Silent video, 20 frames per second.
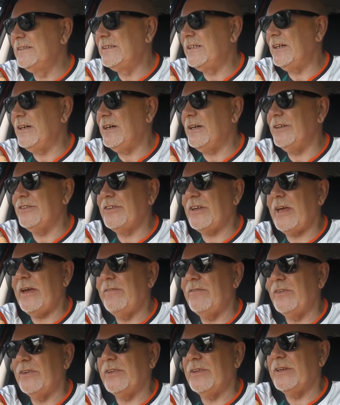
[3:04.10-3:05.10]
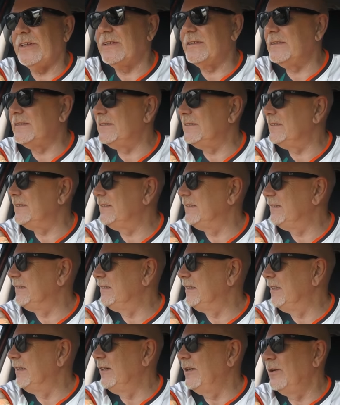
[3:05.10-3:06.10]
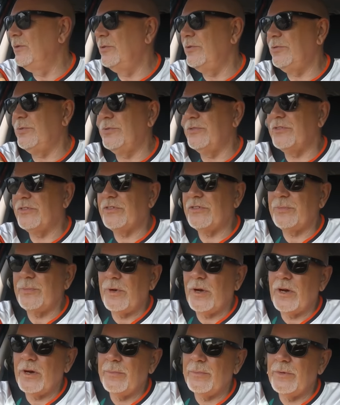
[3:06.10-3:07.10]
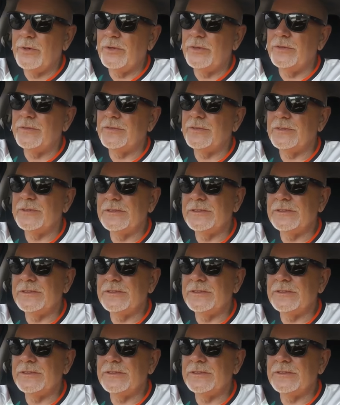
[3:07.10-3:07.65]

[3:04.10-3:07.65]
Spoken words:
cards, everything, which was a smart move.